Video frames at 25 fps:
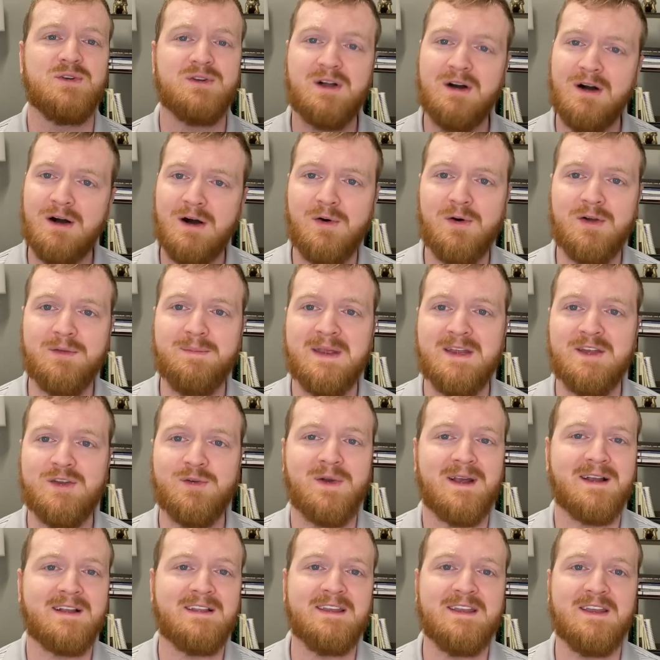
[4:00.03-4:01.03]
a call with me
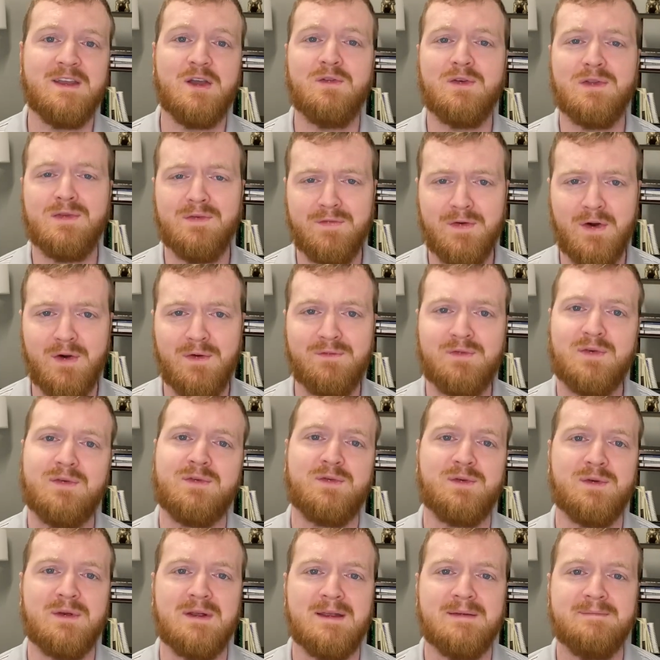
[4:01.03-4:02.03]
directly over the phone for
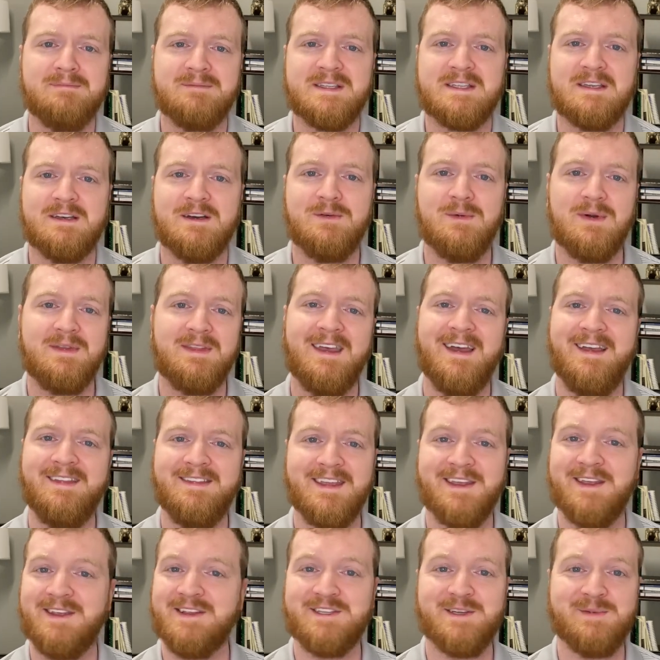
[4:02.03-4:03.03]
free. So with that,
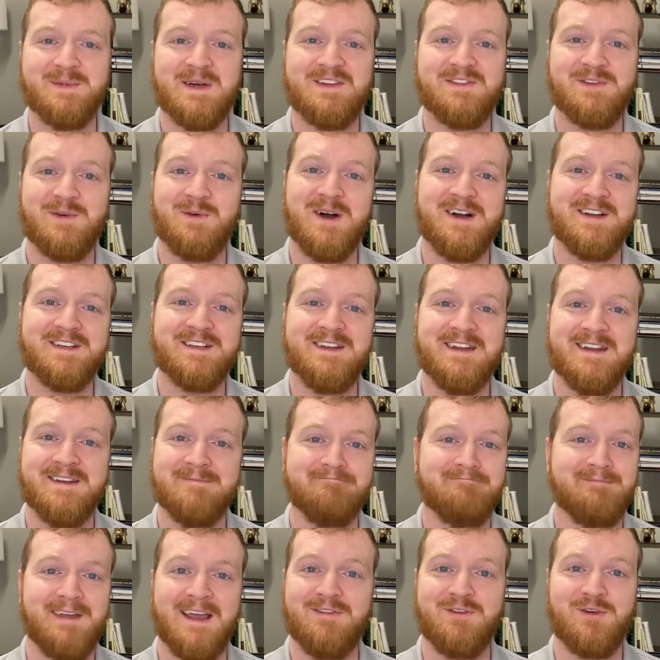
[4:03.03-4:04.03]
thank you so much for watching,
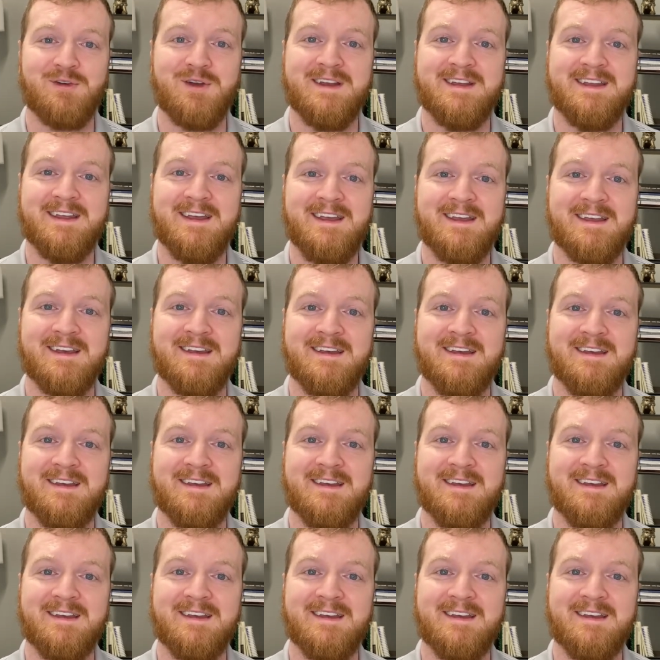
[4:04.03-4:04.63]
and have a great day.